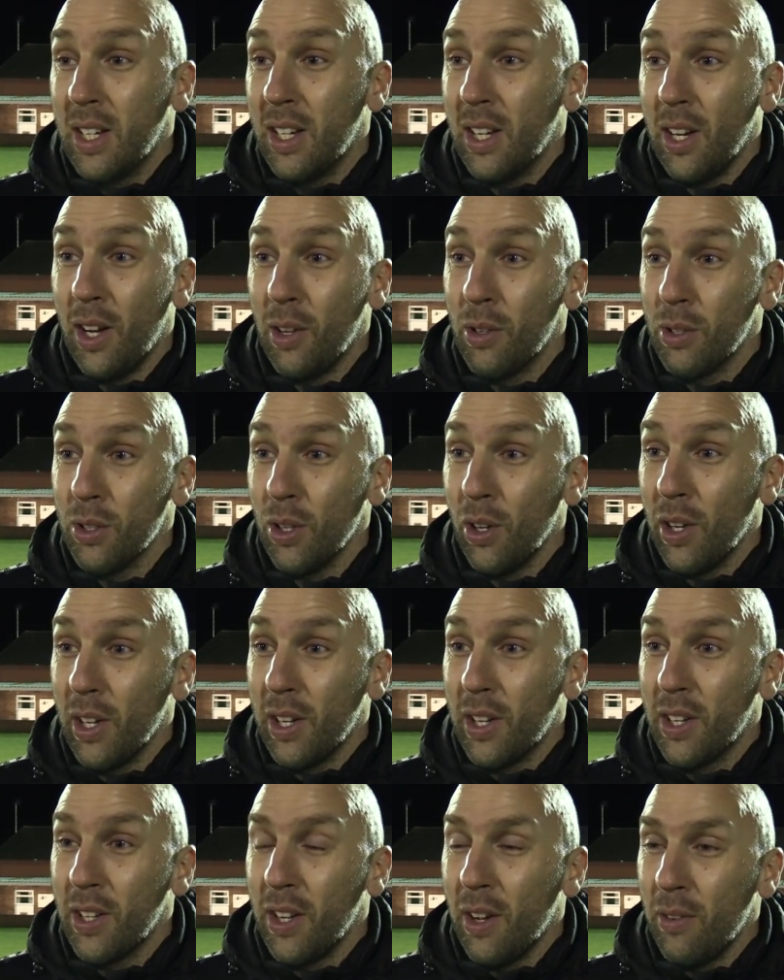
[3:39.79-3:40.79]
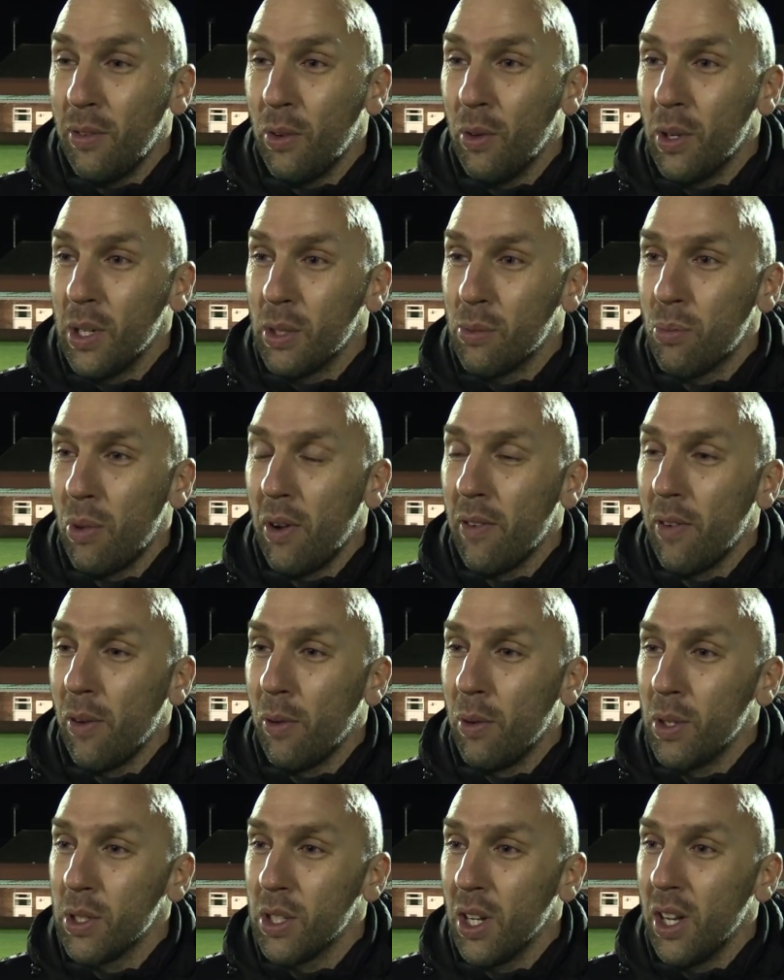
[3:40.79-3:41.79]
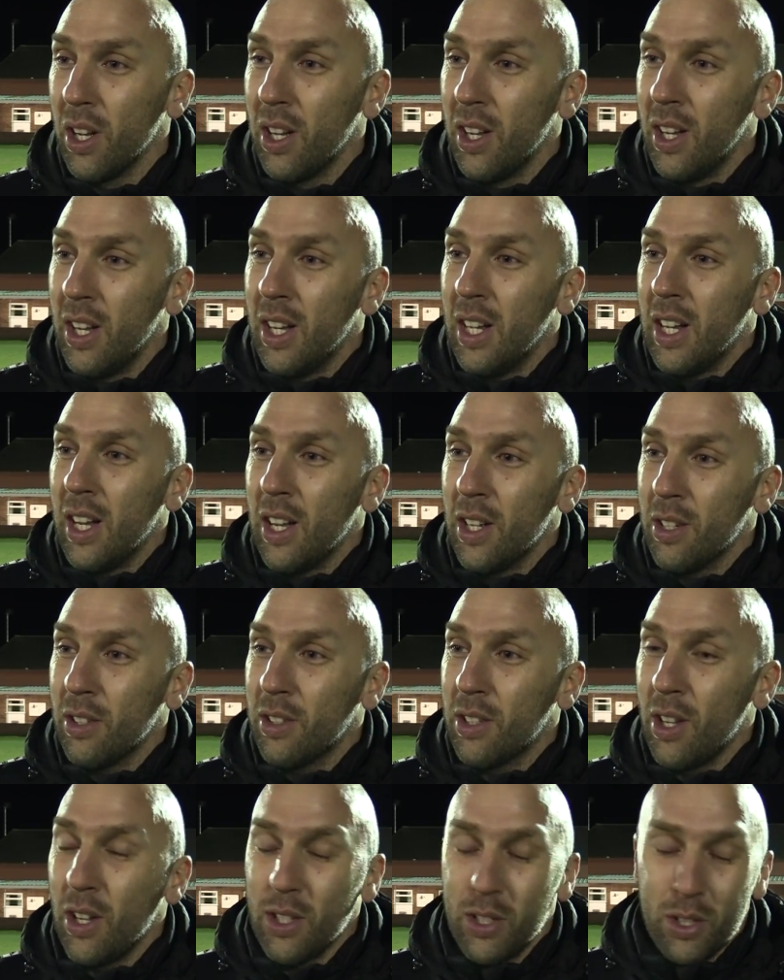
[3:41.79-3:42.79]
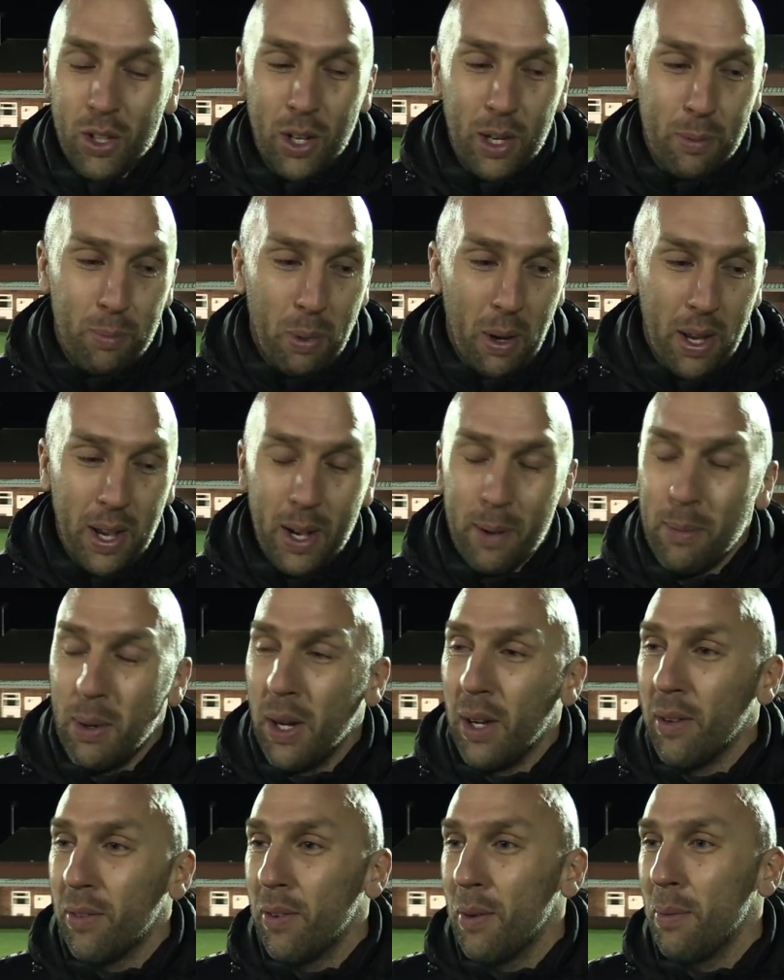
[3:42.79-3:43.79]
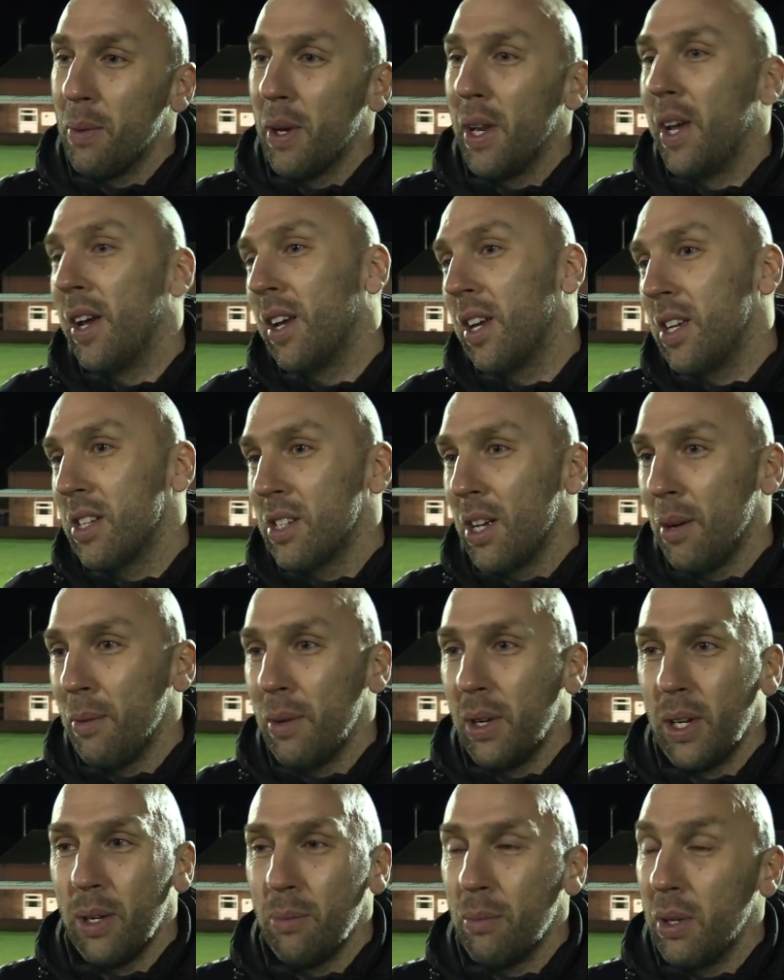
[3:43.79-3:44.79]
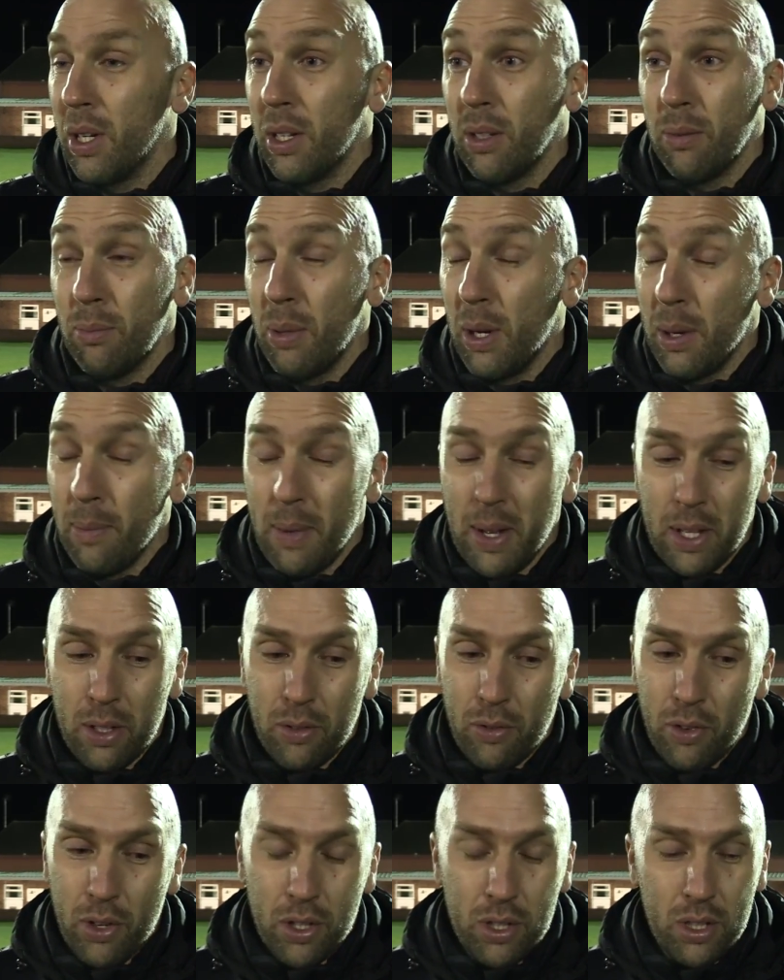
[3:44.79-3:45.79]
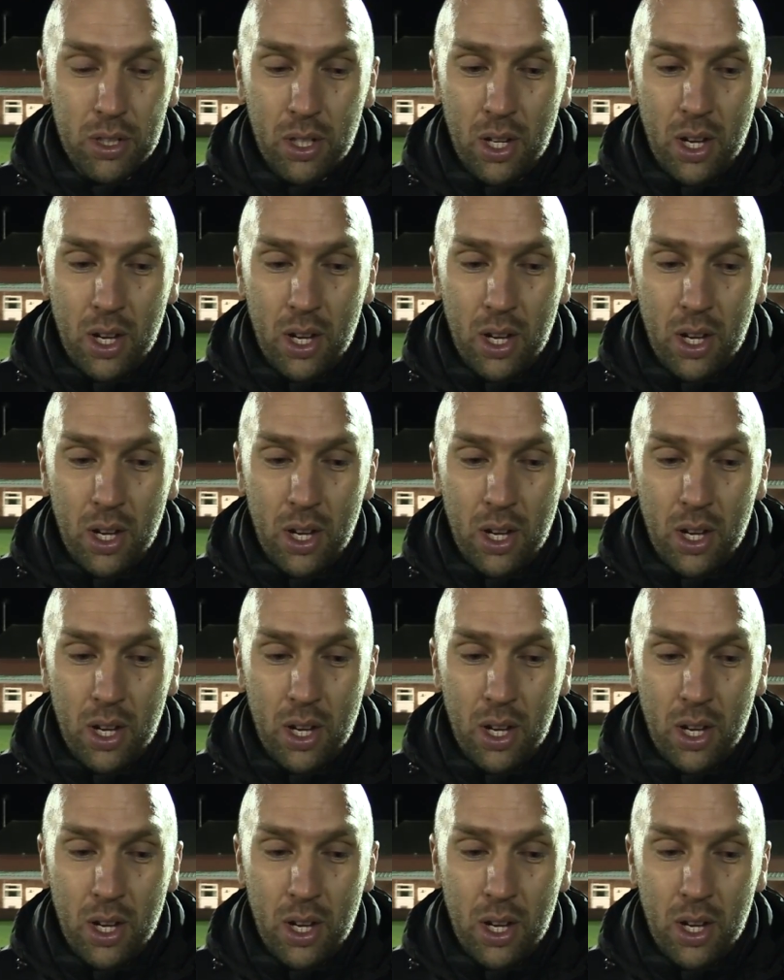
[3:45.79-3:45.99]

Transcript: you know, solid. I thought his brother was a, a, a solid player, but flipping out, he's come in and been been immense for us.